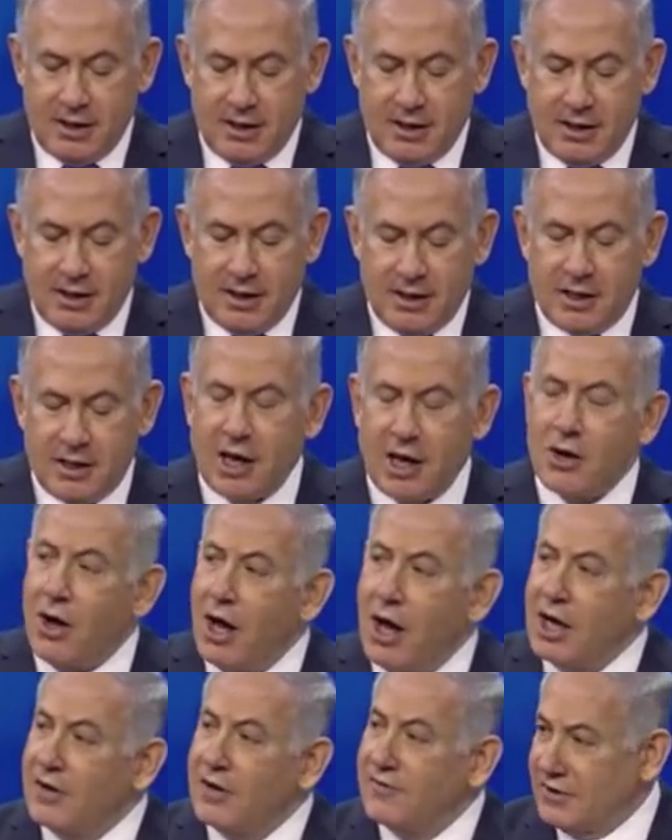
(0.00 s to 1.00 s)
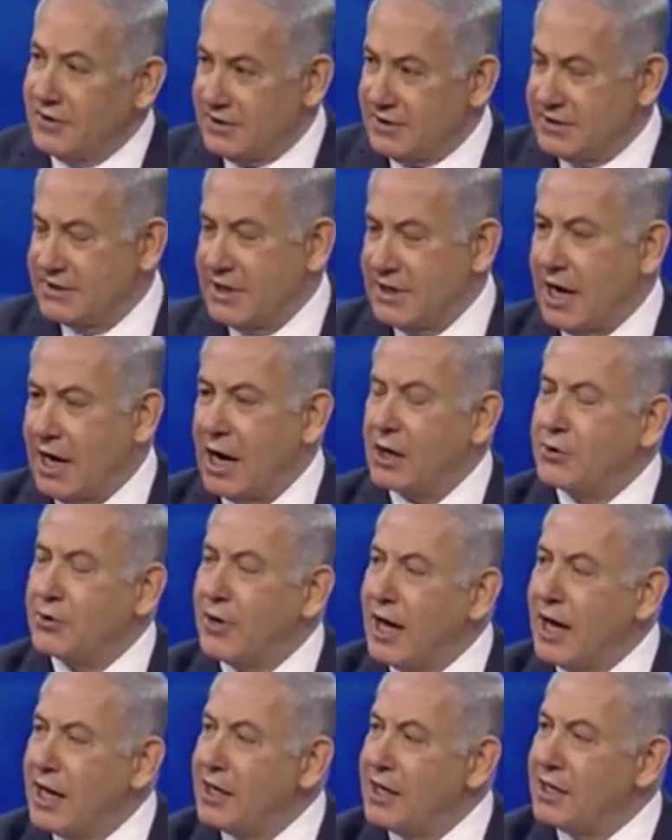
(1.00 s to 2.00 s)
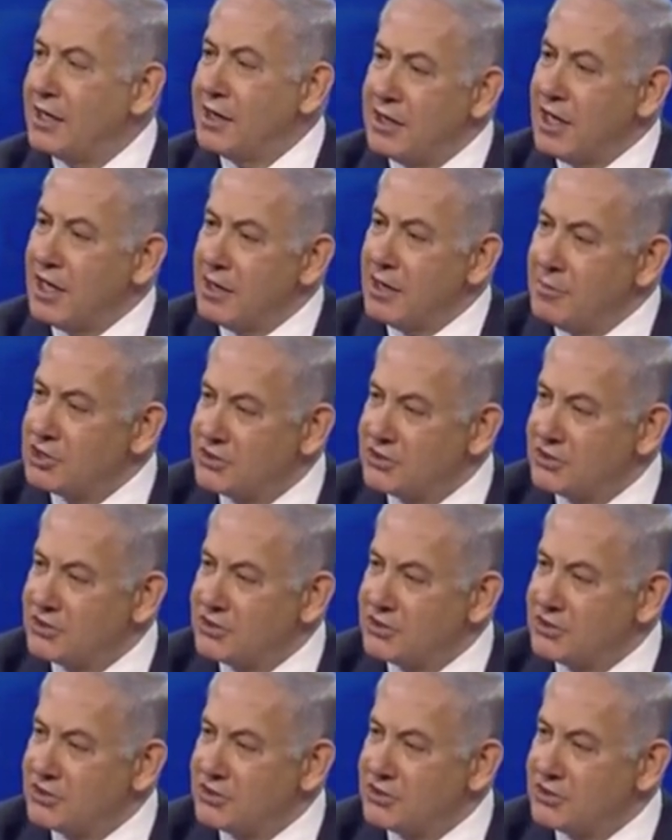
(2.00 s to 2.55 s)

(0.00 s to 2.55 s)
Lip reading: that all of us are created in the image of